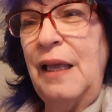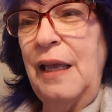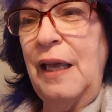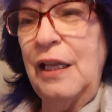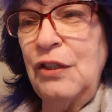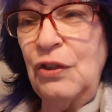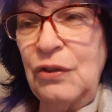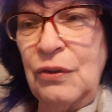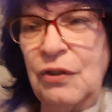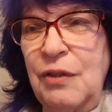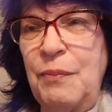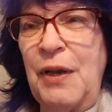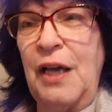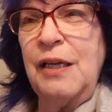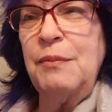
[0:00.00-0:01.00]
learn
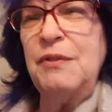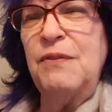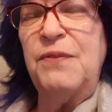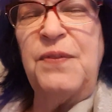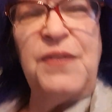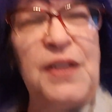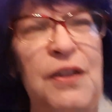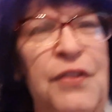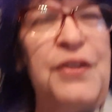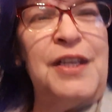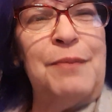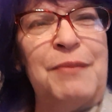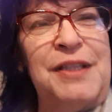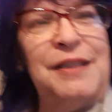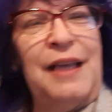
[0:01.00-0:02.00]
about them and feel
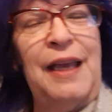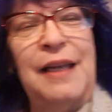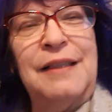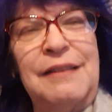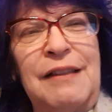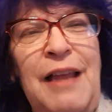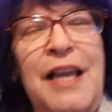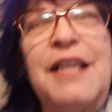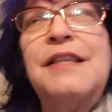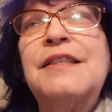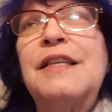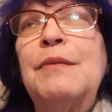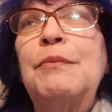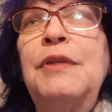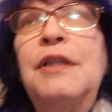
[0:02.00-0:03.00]
them and like
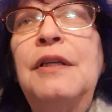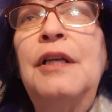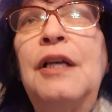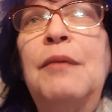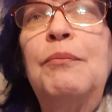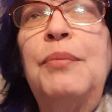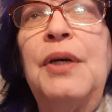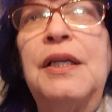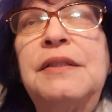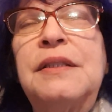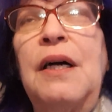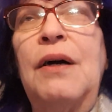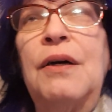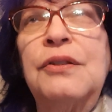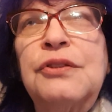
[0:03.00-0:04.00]
them, but
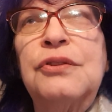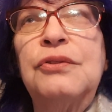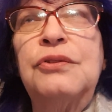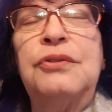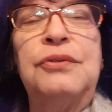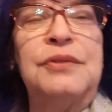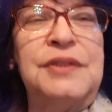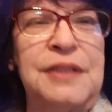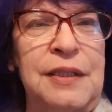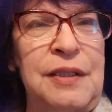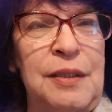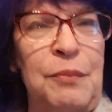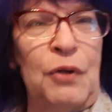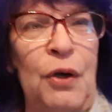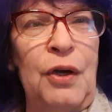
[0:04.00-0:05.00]
also to send
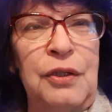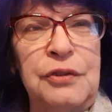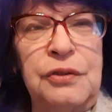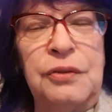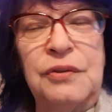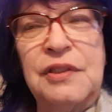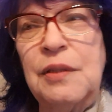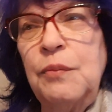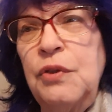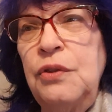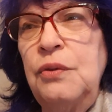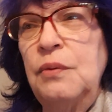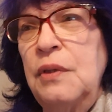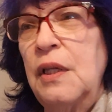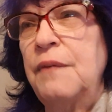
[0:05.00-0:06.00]
them on to someone
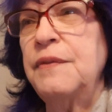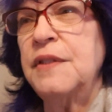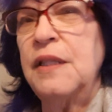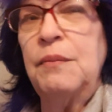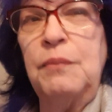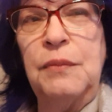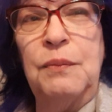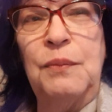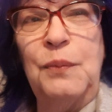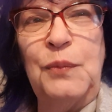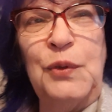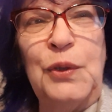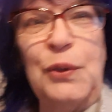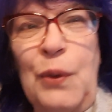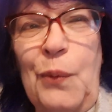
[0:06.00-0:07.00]
who loves them,
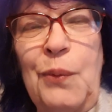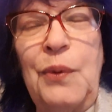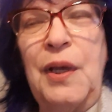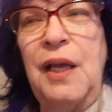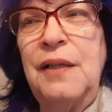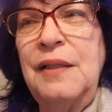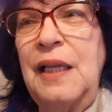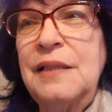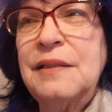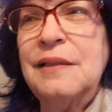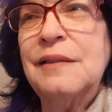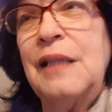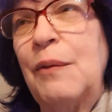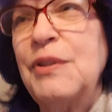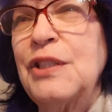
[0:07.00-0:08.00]
and
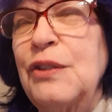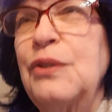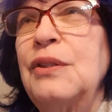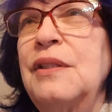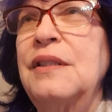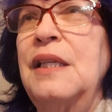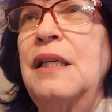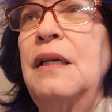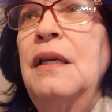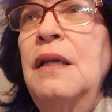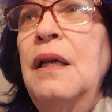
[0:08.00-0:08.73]
that was a good thing.